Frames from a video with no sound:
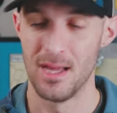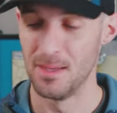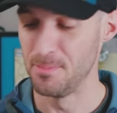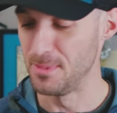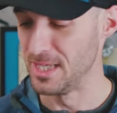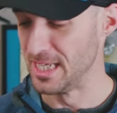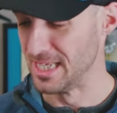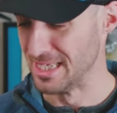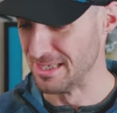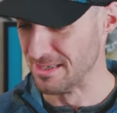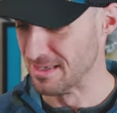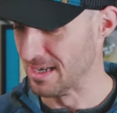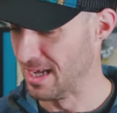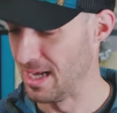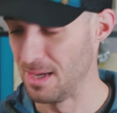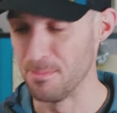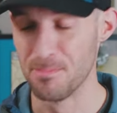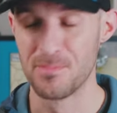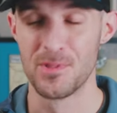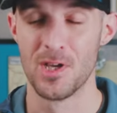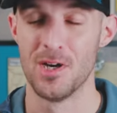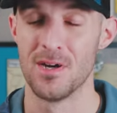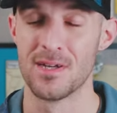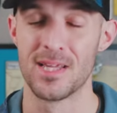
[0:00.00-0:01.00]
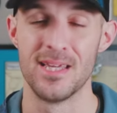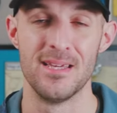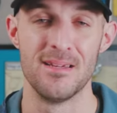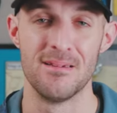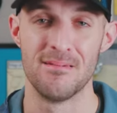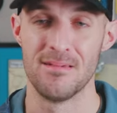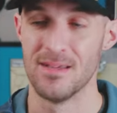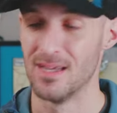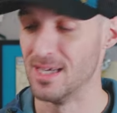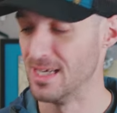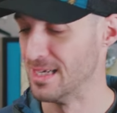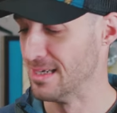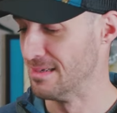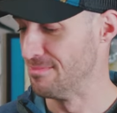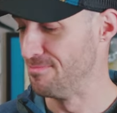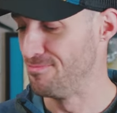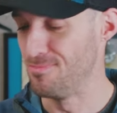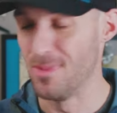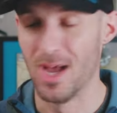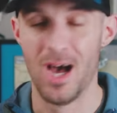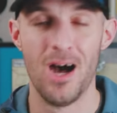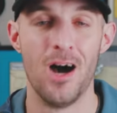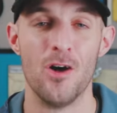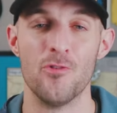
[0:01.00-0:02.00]
I mean, I'm talking
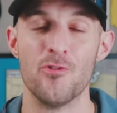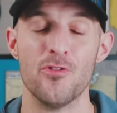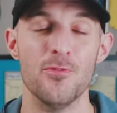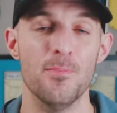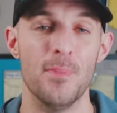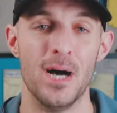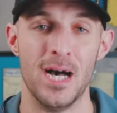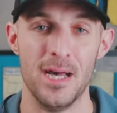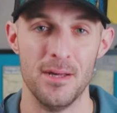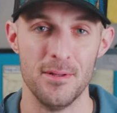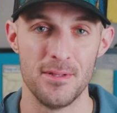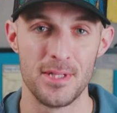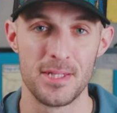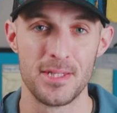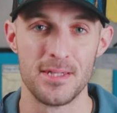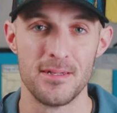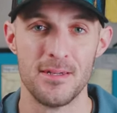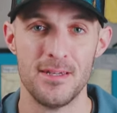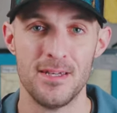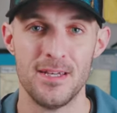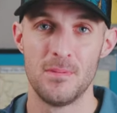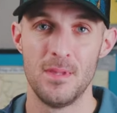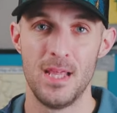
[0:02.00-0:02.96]
100 miles.